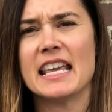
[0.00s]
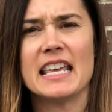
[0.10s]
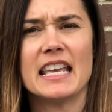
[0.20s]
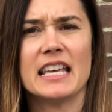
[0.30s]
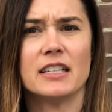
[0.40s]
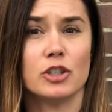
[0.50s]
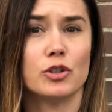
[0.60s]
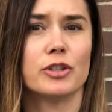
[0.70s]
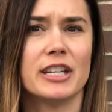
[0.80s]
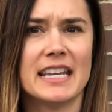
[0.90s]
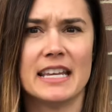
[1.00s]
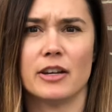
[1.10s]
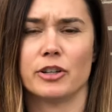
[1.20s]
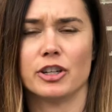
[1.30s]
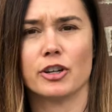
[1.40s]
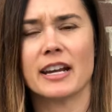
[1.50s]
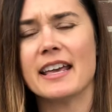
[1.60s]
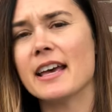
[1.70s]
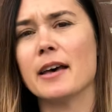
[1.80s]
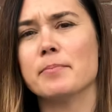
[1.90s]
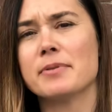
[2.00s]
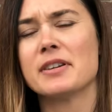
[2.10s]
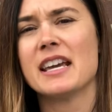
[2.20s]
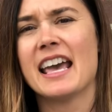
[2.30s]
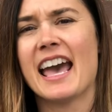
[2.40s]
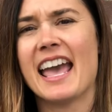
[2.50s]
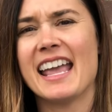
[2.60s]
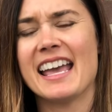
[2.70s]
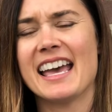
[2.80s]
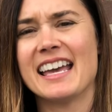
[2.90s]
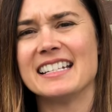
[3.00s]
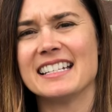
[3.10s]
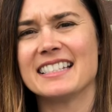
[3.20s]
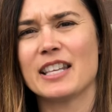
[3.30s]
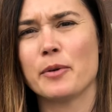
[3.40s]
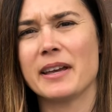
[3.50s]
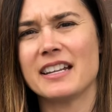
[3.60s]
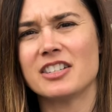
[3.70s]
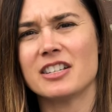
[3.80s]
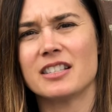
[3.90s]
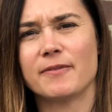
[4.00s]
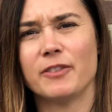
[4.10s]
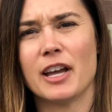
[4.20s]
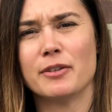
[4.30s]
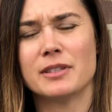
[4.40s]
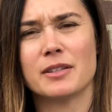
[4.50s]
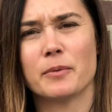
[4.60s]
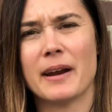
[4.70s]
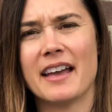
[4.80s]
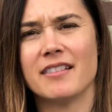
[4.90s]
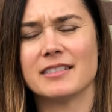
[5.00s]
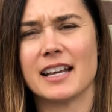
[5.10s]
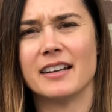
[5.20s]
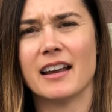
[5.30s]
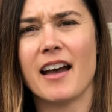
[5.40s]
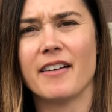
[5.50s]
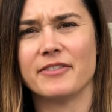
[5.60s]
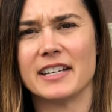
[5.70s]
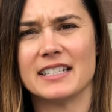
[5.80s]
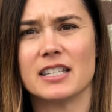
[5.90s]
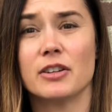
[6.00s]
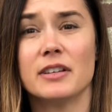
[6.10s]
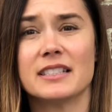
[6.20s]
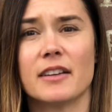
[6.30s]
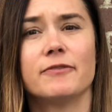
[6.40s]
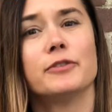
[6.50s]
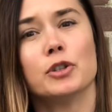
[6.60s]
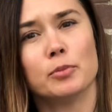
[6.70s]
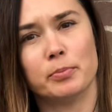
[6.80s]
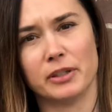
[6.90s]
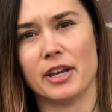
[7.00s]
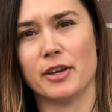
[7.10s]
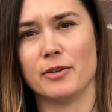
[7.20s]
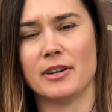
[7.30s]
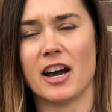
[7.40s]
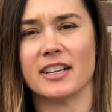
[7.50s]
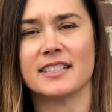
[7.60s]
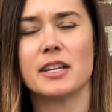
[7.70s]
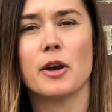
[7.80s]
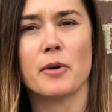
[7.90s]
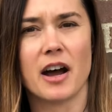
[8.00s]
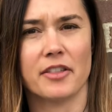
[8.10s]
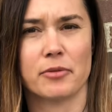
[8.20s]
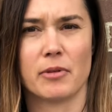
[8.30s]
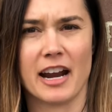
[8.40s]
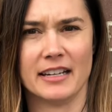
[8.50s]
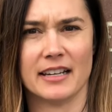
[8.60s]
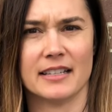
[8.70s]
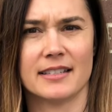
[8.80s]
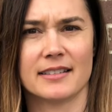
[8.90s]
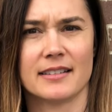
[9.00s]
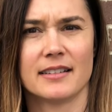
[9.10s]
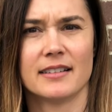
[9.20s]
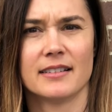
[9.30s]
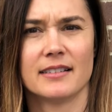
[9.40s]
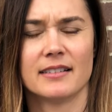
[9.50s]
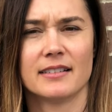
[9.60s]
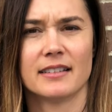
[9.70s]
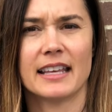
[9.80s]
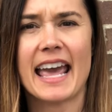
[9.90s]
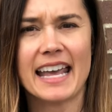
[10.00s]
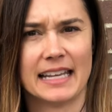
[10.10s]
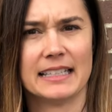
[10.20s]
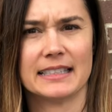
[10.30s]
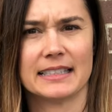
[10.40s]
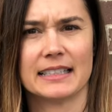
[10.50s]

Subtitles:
in your knee or your hip. And so it just floats around enough until it's a full-blown osteoarthritis case.